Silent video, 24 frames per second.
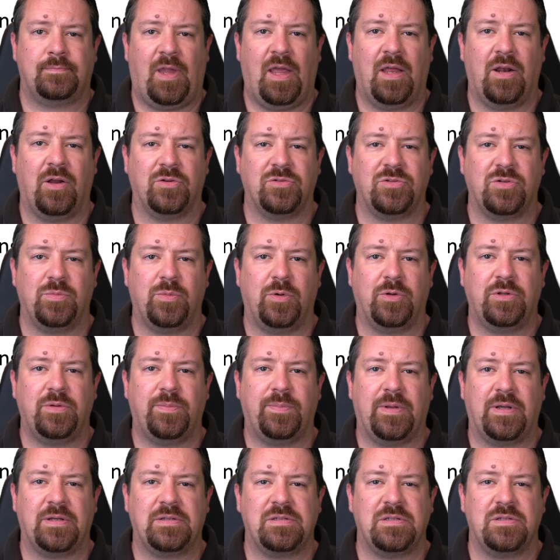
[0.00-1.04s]
It also
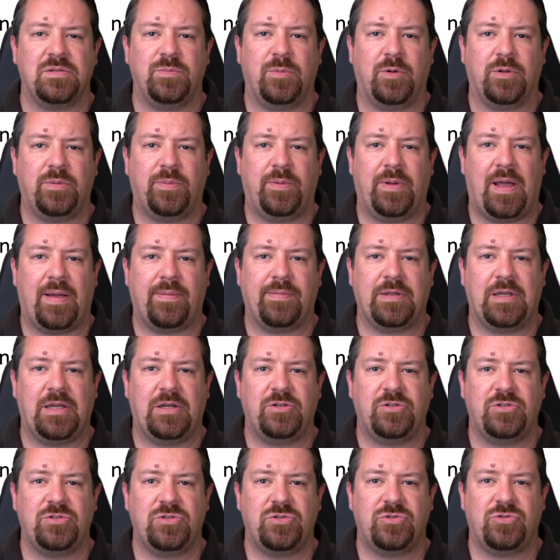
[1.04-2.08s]
multiplexes multiple
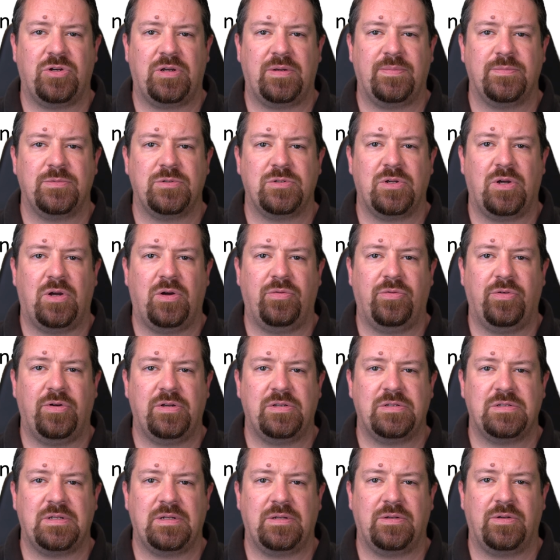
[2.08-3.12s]
application streams over a
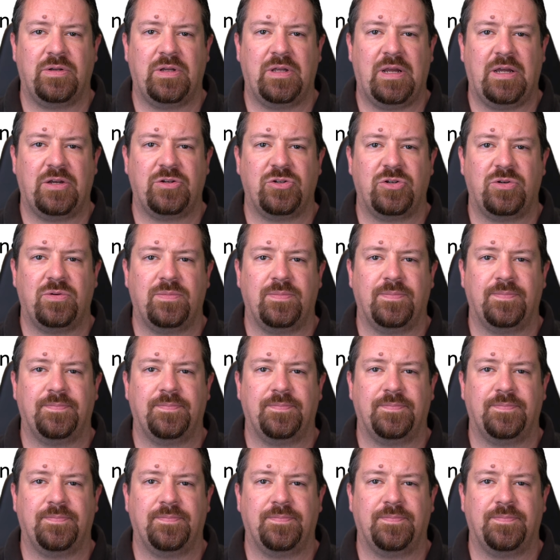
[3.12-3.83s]
single connection.